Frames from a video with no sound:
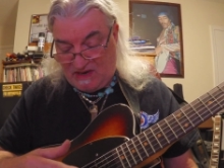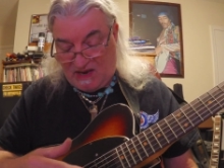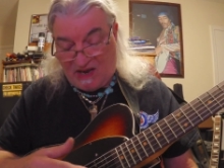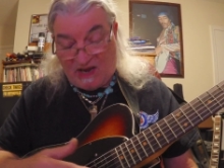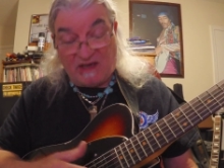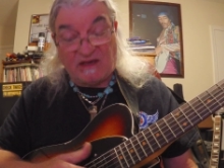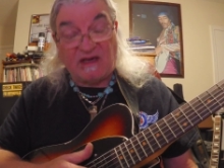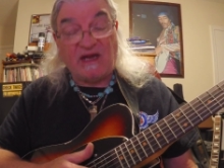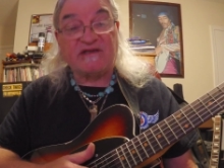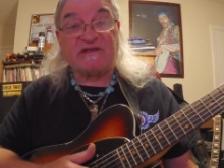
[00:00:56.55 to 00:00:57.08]

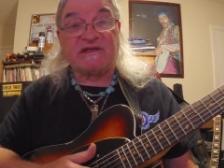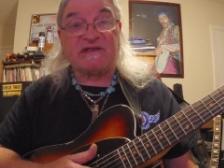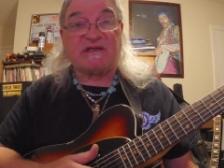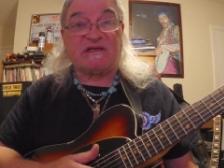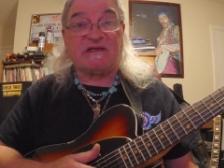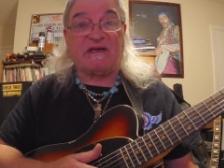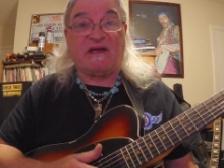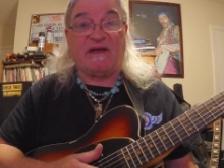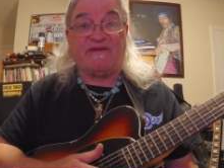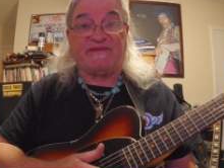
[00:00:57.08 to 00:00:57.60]
and I just
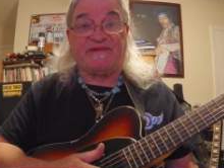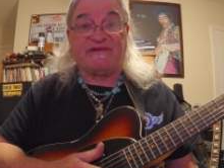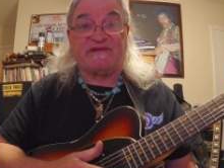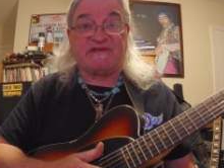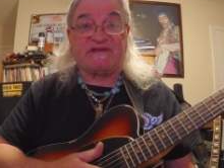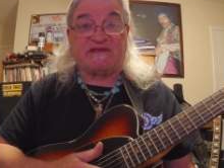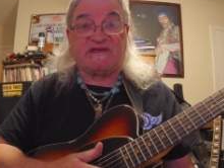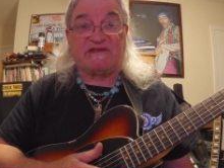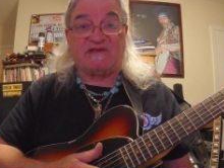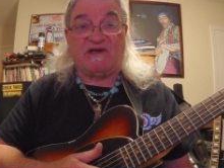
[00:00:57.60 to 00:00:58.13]
love this
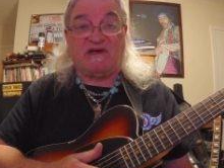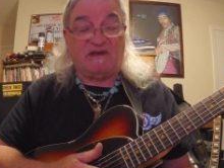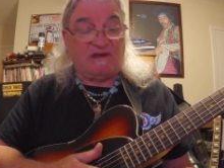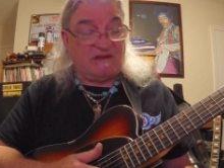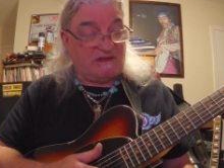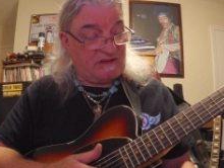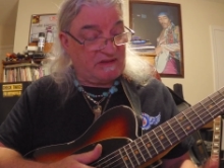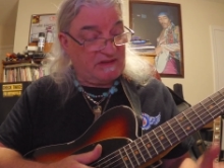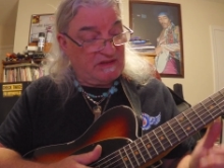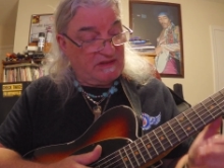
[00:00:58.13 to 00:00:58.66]

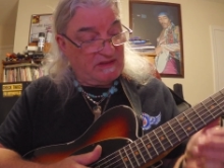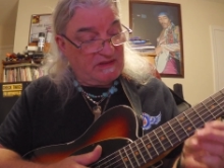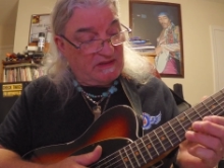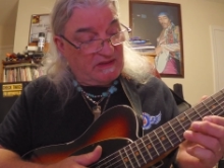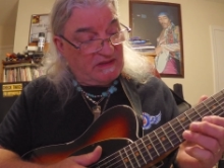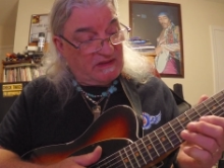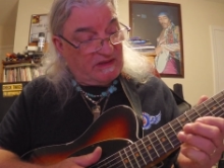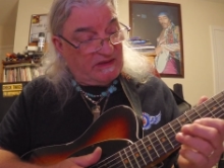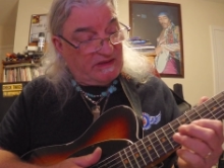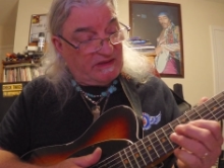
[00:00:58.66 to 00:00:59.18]
guitar.
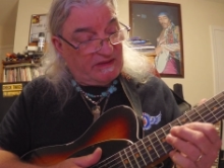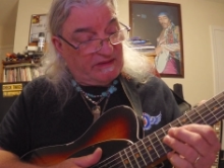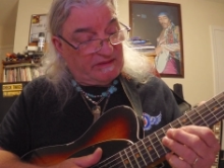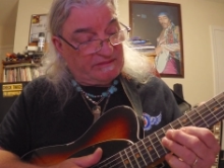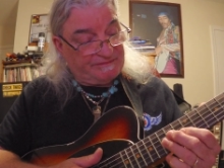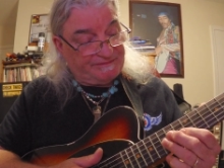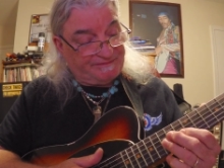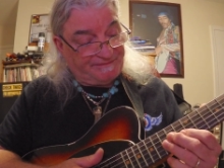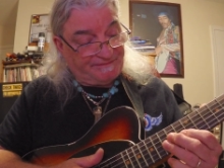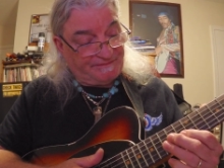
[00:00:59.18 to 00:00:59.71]

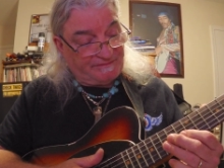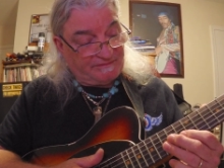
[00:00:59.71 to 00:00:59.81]
Um,